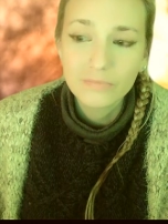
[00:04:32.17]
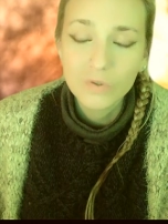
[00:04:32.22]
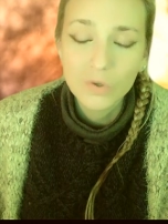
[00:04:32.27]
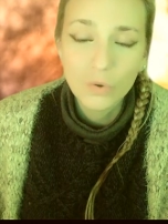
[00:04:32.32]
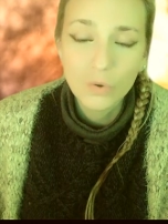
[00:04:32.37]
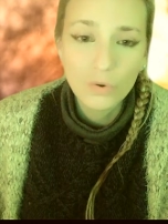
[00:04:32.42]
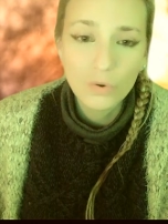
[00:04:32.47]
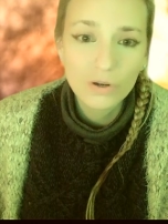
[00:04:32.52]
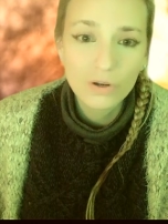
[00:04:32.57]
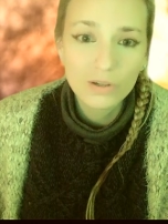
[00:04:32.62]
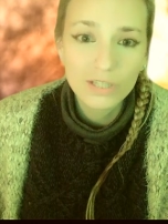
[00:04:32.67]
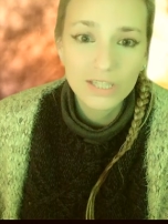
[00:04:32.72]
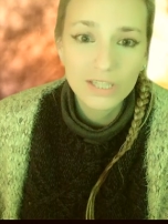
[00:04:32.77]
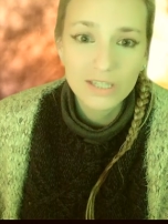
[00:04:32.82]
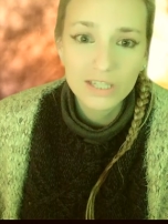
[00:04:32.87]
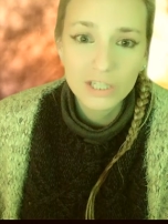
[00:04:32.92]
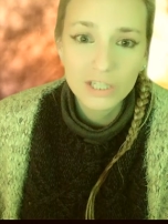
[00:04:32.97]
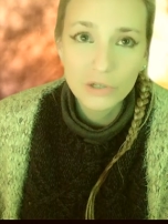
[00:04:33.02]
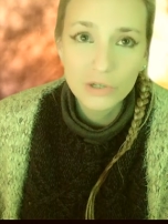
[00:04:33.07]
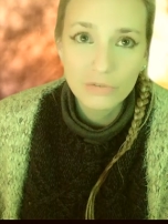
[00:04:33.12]
talk in
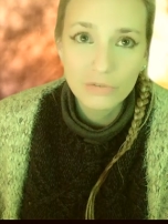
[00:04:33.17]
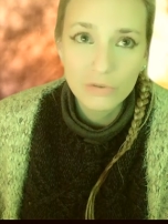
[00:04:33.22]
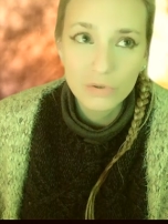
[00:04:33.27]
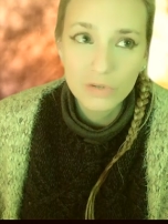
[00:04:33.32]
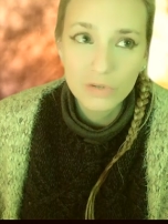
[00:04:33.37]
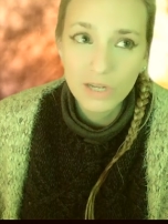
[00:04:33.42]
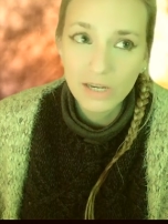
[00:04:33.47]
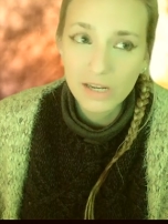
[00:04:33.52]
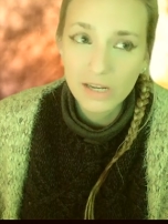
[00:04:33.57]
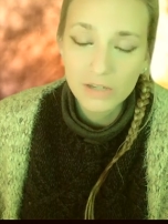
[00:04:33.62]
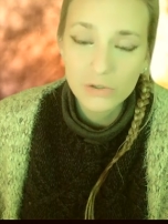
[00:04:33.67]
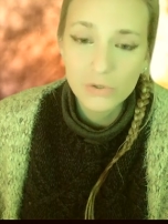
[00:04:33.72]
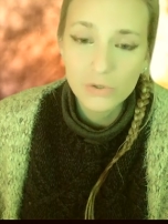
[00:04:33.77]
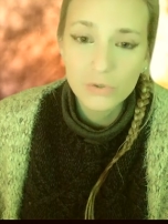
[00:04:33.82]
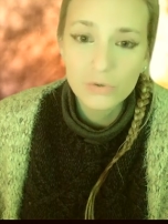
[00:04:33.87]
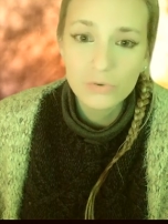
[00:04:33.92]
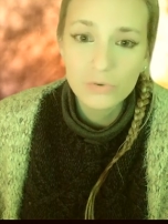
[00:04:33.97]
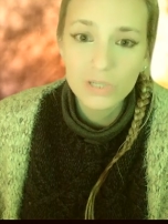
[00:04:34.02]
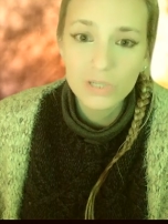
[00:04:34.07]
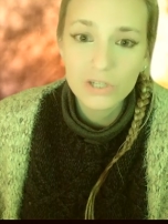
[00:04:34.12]
interviews that are
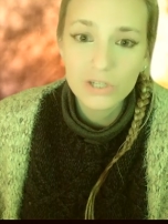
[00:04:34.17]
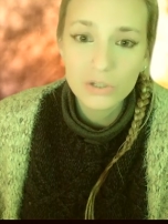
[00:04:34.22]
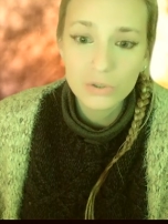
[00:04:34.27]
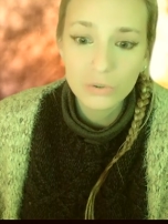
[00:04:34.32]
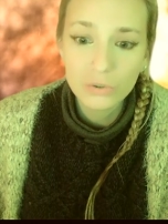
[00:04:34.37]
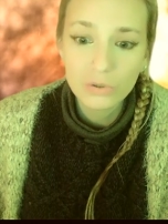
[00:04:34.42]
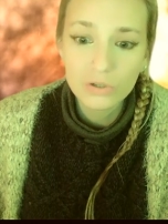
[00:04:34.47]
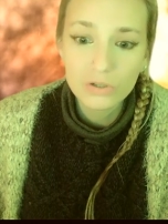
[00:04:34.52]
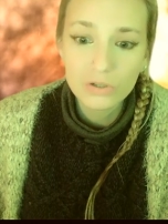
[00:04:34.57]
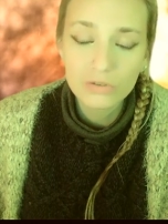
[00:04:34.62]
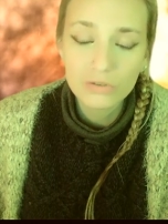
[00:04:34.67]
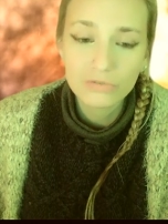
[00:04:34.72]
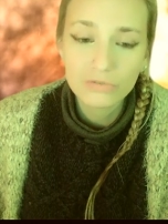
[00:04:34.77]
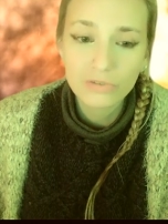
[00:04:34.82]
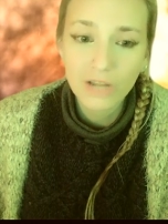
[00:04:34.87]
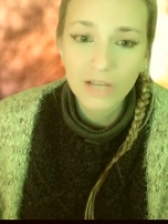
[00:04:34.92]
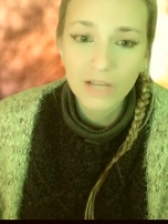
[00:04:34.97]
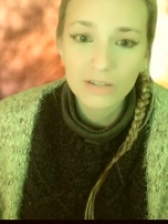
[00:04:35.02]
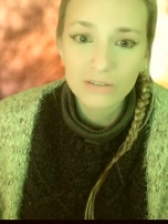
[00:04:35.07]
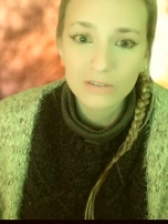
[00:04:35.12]
usually short. You
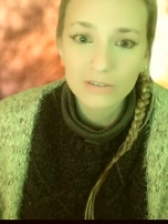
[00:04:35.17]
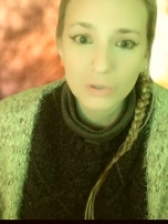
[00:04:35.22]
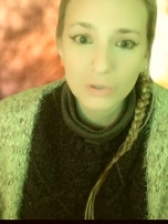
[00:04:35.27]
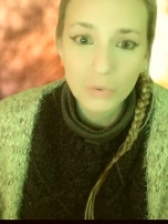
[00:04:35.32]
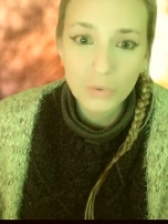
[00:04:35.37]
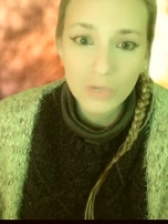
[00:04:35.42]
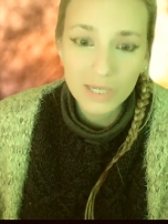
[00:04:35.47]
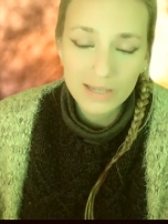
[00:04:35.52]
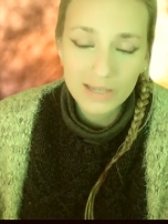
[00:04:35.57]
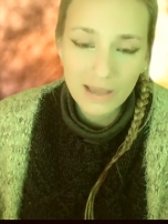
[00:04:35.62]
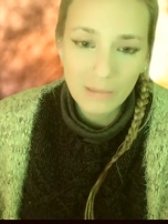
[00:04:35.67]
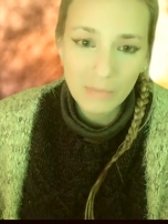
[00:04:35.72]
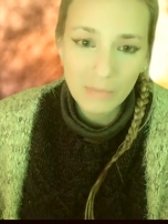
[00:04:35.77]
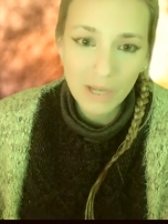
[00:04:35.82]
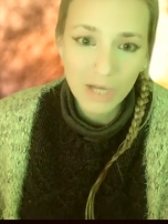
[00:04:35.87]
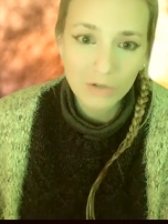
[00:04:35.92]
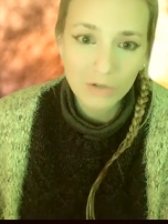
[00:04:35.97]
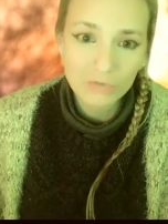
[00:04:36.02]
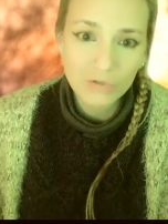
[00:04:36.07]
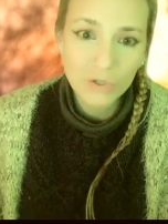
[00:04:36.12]
find a great
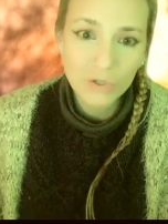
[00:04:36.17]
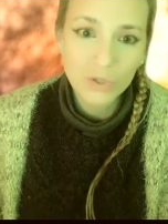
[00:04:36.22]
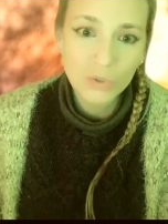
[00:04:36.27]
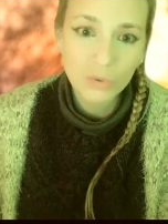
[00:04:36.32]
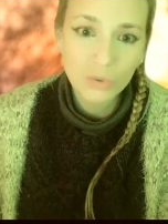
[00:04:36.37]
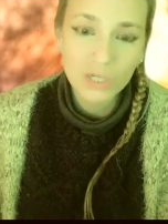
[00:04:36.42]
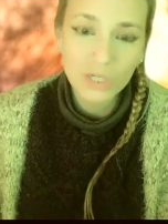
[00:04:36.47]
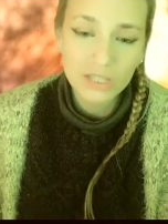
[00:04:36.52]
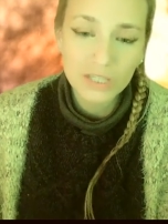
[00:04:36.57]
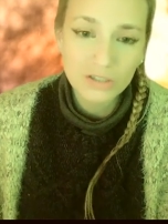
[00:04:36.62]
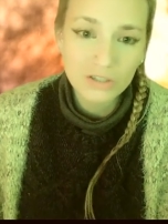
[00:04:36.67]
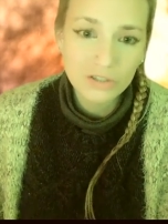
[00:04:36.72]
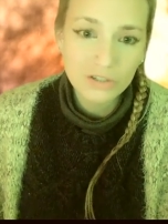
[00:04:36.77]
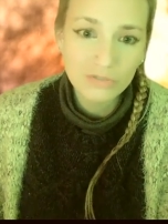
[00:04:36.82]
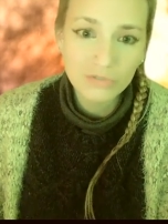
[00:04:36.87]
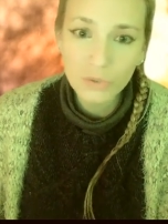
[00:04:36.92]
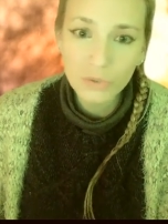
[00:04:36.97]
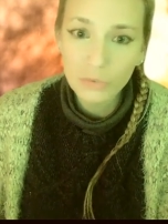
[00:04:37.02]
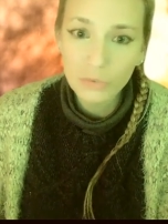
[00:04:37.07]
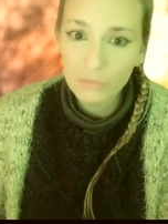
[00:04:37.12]
amount of short
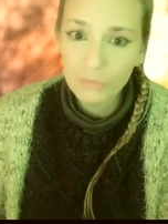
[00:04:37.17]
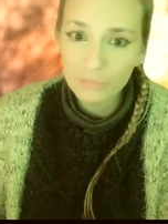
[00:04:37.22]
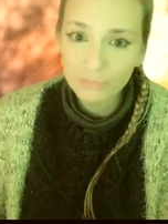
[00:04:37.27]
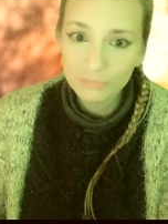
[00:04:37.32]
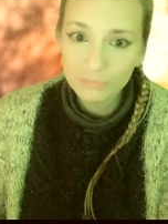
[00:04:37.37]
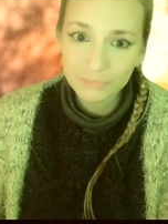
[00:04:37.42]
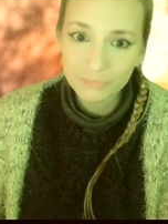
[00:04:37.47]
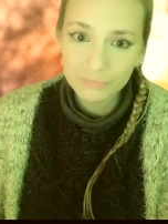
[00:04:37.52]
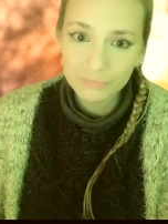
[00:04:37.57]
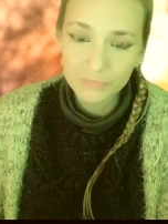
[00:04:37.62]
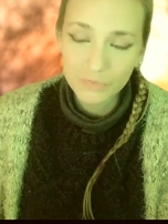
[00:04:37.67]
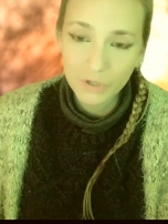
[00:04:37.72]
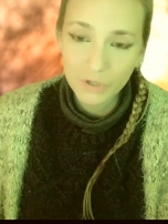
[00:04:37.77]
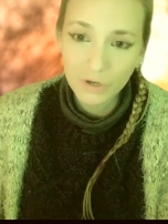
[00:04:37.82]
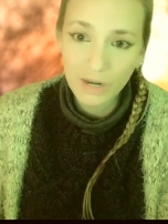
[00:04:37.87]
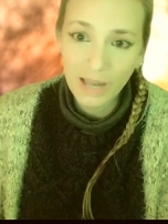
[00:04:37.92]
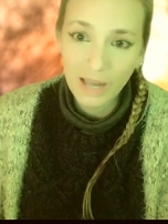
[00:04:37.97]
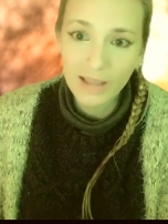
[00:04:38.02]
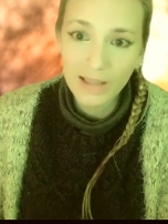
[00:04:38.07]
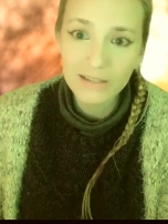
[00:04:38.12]
interview
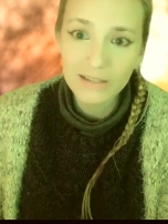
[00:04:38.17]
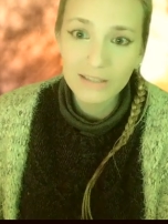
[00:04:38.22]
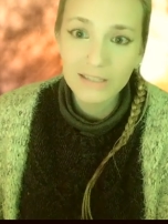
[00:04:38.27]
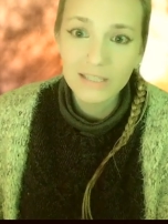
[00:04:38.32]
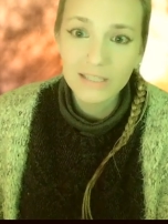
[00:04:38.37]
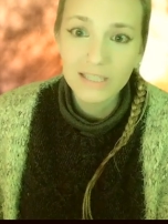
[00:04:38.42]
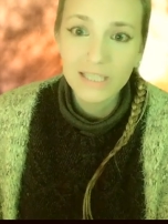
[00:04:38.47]
online.